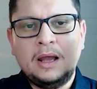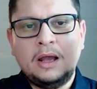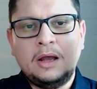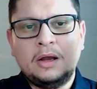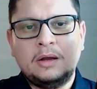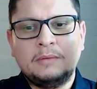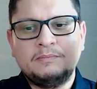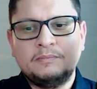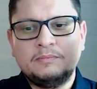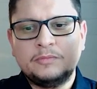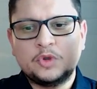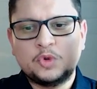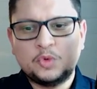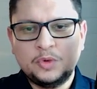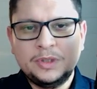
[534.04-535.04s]
an
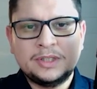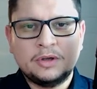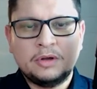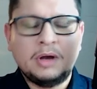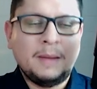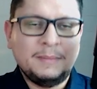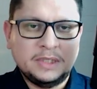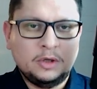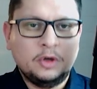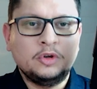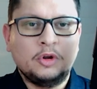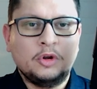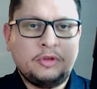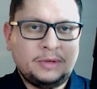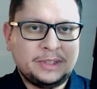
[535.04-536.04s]

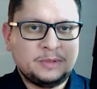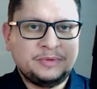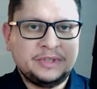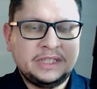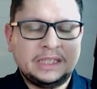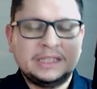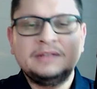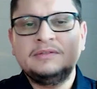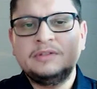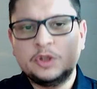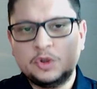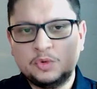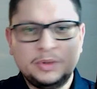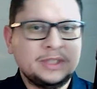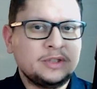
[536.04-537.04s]
authorized representative,
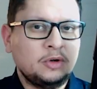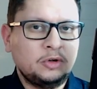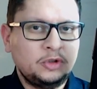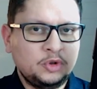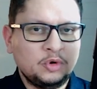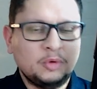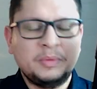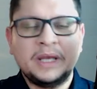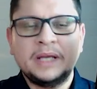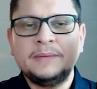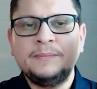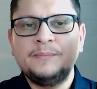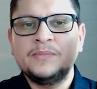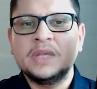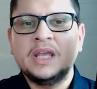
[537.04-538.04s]
Swiss or European,
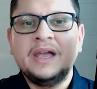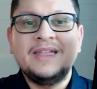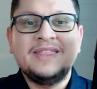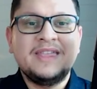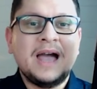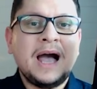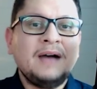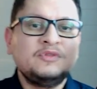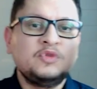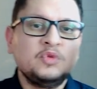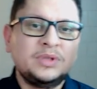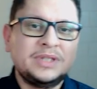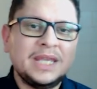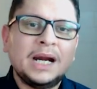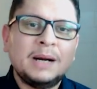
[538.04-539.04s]
they have to
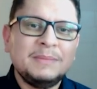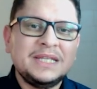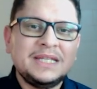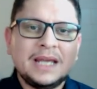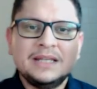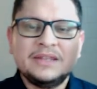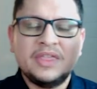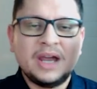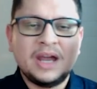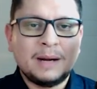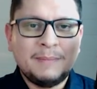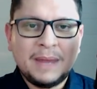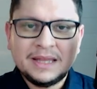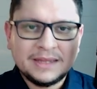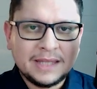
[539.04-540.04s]
terminate their
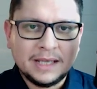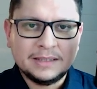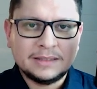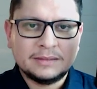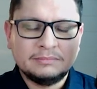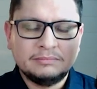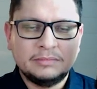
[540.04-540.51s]
mandate.